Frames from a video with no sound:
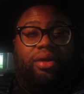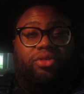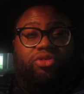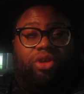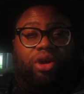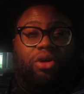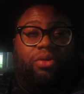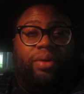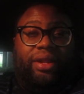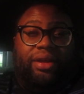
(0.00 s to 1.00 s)

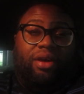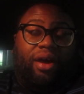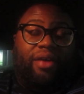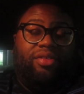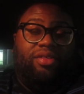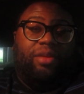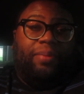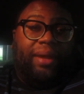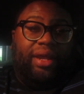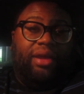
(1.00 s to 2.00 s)
So the cost is
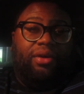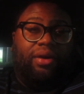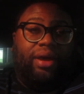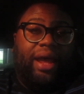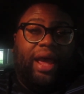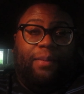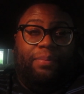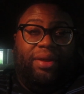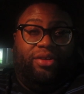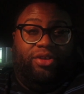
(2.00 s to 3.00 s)
depending on how
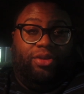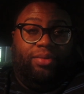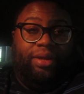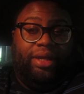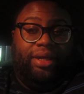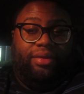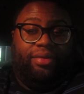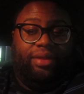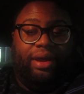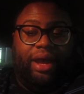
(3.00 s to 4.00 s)
big your unit
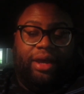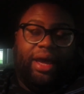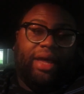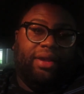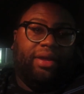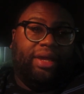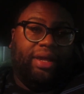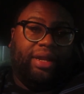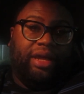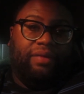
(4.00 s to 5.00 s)
is. Now I got lucky
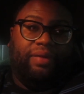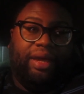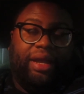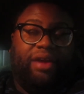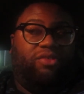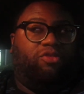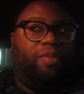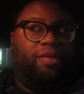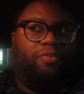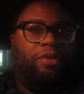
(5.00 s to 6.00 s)
enough and Extra
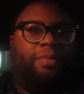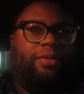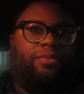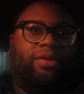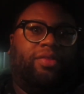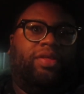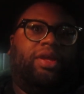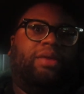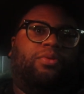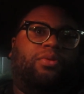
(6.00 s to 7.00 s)
Space is probably one of
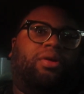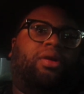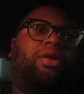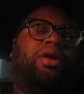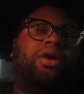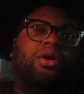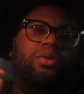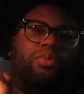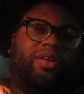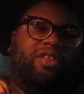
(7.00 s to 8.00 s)
the more
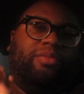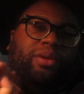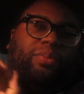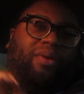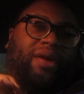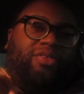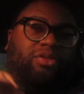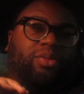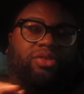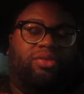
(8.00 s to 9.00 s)
reasonably priced
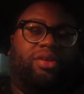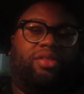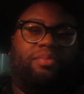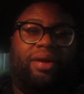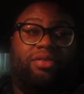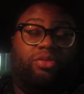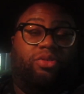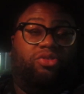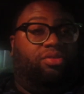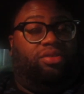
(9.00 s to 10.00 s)
storage units. My
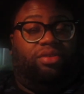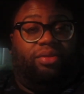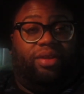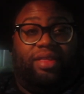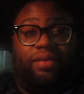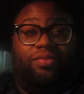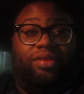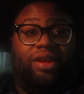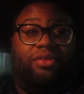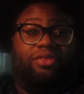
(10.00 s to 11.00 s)
storage unit is only
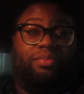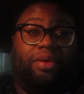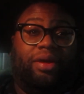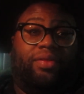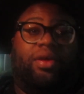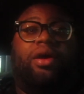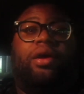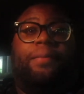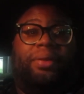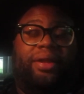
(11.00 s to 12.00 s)
$17 a month
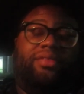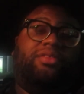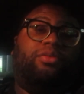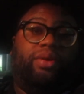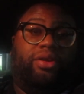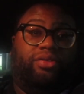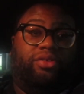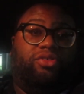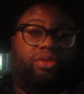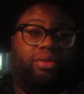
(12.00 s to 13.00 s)
plus the renter's
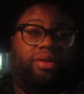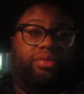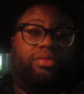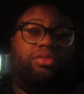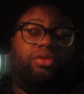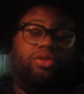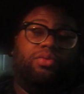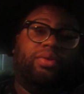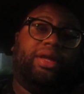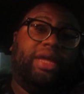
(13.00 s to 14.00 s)
insurance. So you
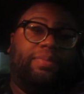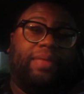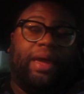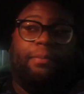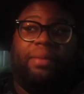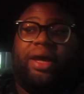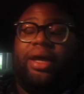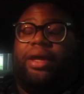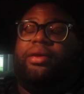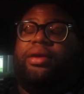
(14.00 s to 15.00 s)
want to keep that in mind.